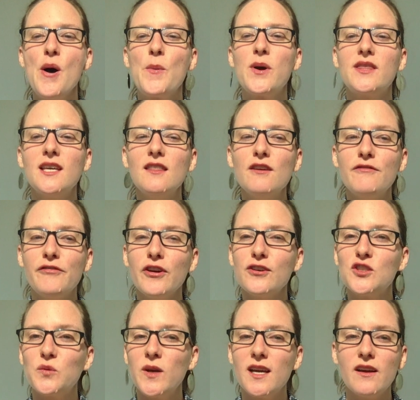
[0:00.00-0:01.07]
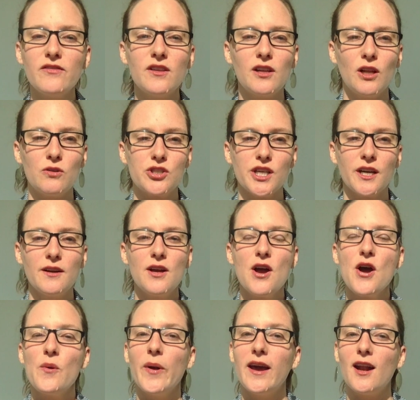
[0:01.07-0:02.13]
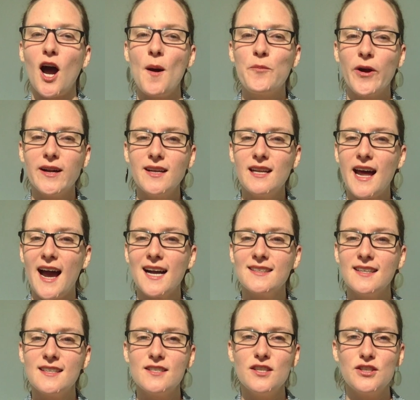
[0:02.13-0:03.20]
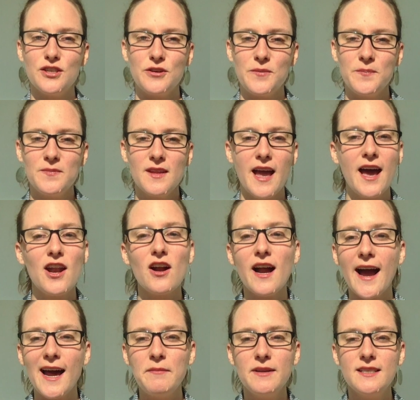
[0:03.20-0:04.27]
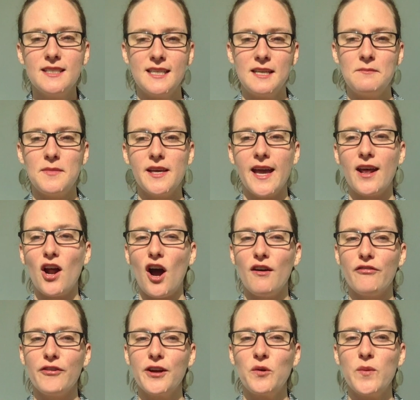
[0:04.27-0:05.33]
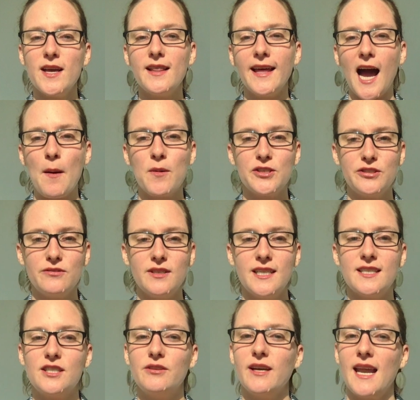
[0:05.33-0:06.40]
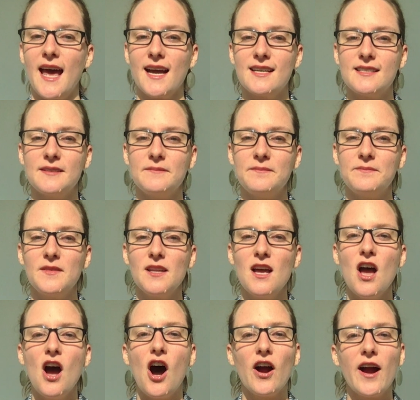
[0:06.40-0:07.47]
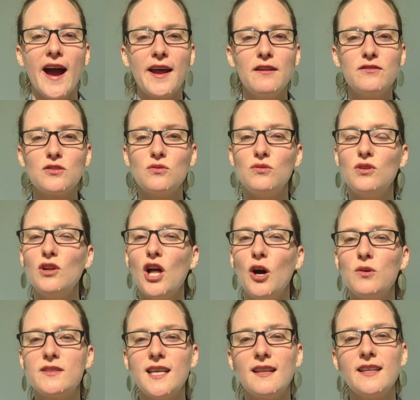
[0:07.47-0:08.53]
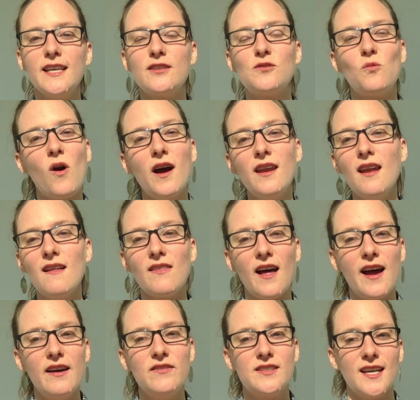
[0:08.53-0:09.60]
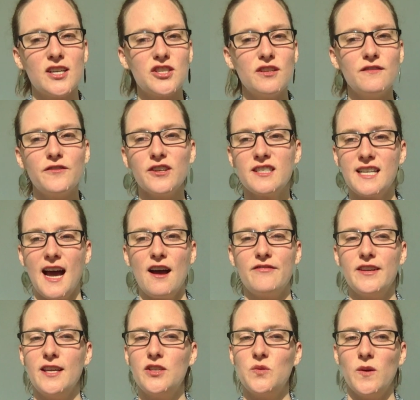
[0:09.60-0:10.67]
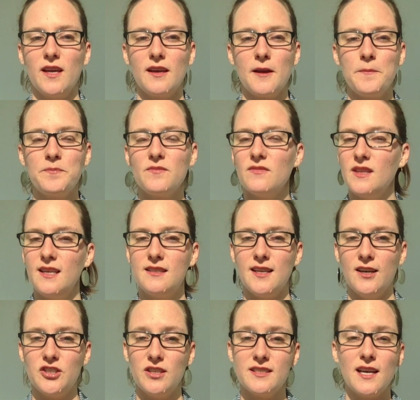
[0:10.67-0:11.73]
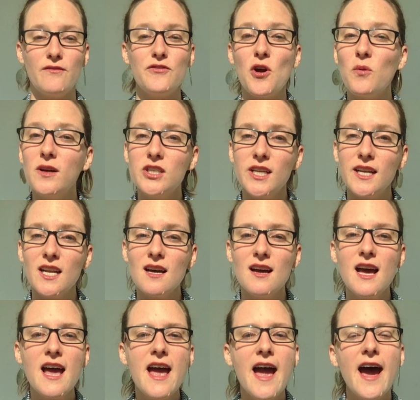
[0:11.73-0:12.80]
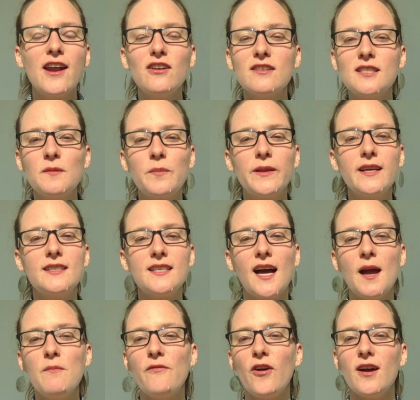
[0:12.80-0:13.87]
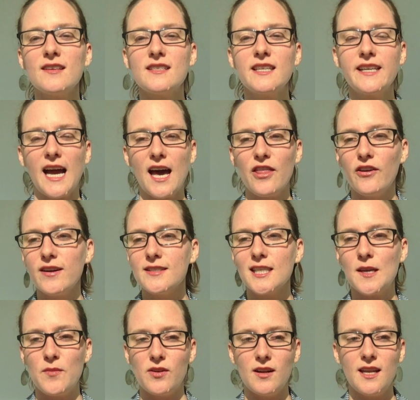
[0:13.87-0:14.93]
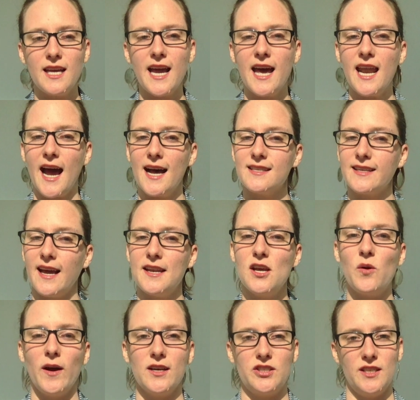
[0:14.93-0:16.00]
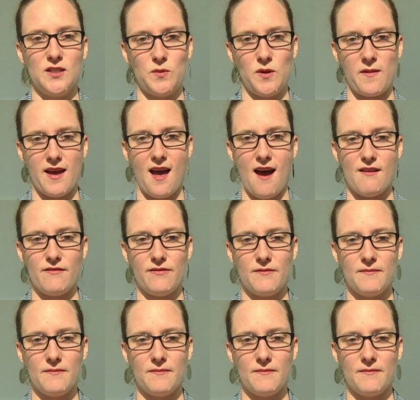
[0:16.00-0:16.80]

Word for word: Within the first week of the closure, we had upgraded access to Zoom, and our admin team began offering weekly opportunities to connect. Our head of school hosts at least one live session for staff each week. These sessions have no agenda and are simply a time for us to gather as a community and ask any questions we might have.